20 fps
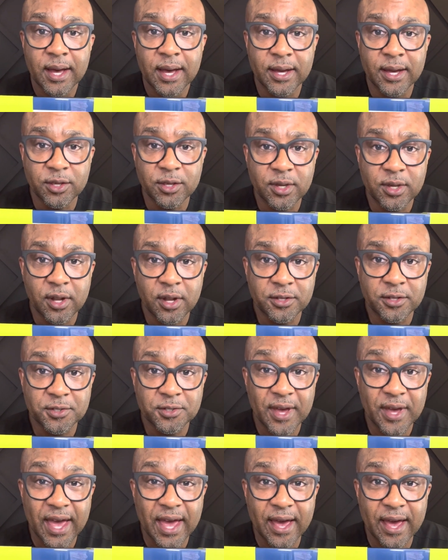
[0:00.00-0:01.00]
You can also
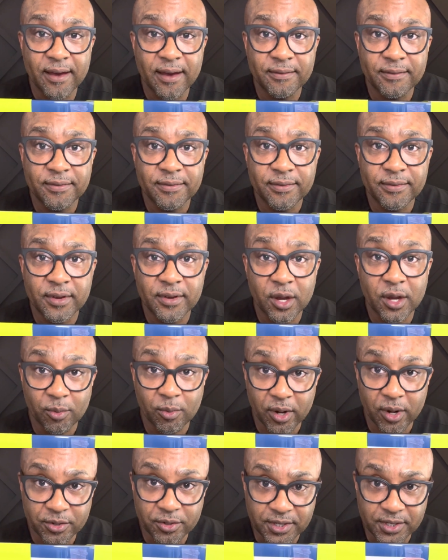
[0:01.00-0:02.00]
have
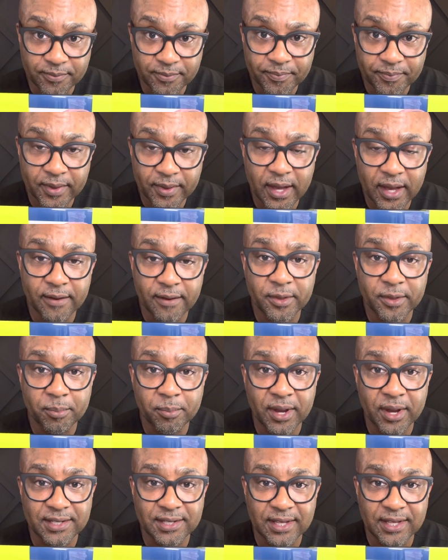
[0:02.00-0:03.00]
erosion of the
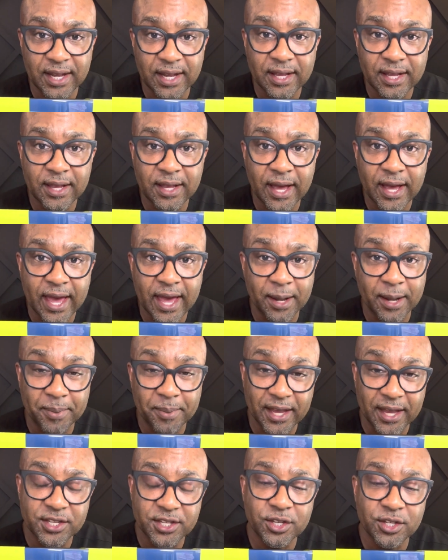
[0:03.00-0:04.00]
prosthetic. I had a
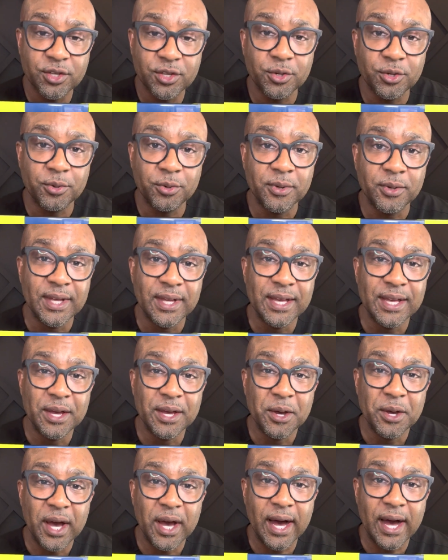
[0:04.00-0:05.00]
patient who
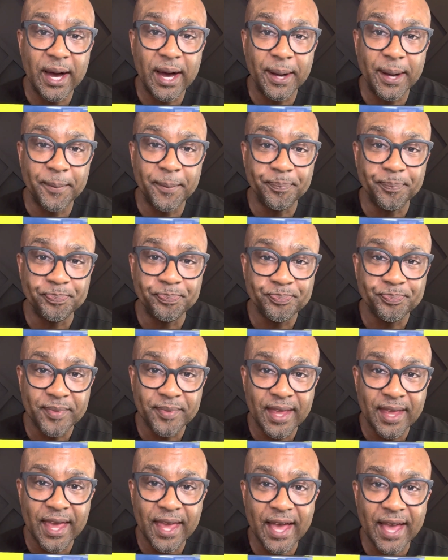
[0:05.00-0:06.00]

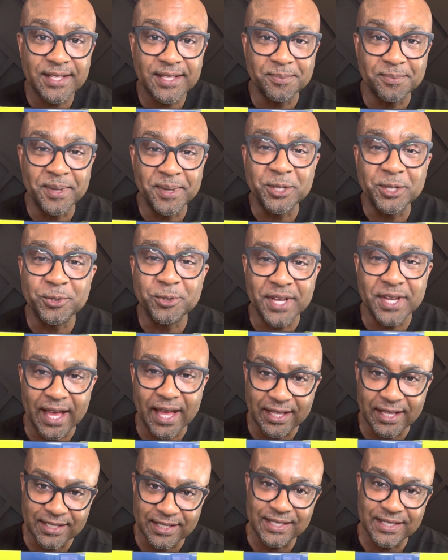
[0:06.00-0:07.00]
he had some mental
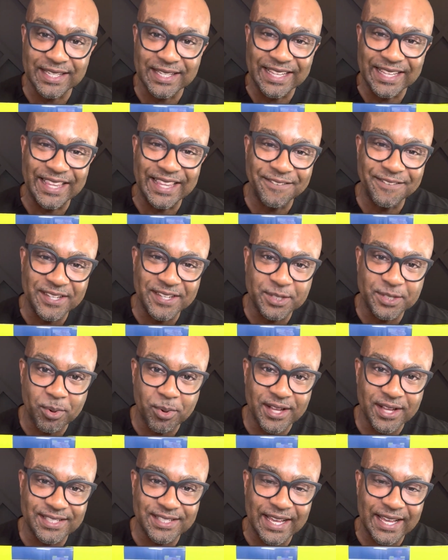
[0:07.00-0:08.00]
challenges and he left his
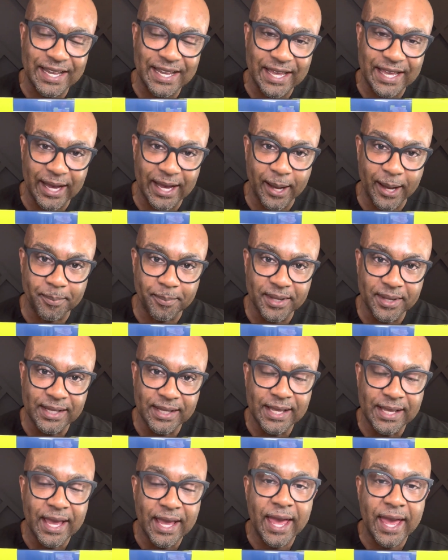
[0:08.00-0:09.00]
prosthetic up,
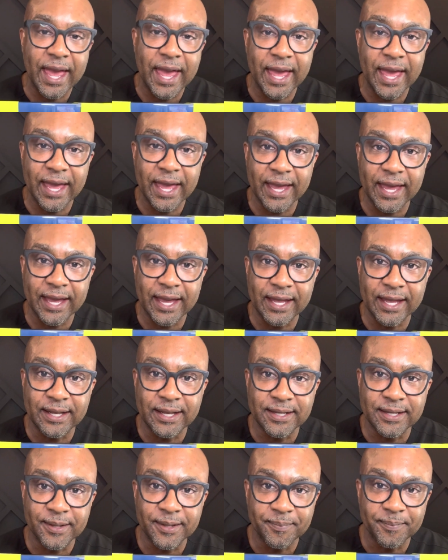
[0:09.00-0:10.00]

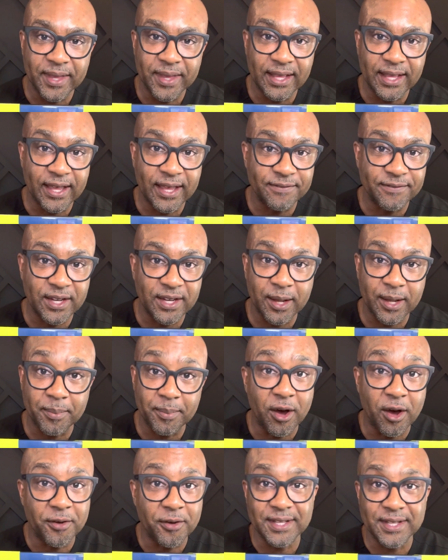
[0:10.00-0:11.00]
and he left it up
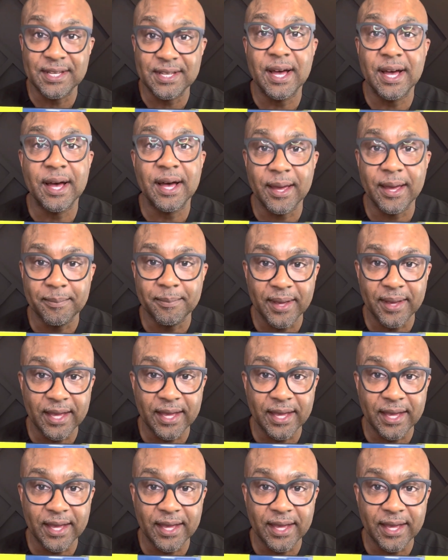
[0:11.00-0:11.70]
all the time.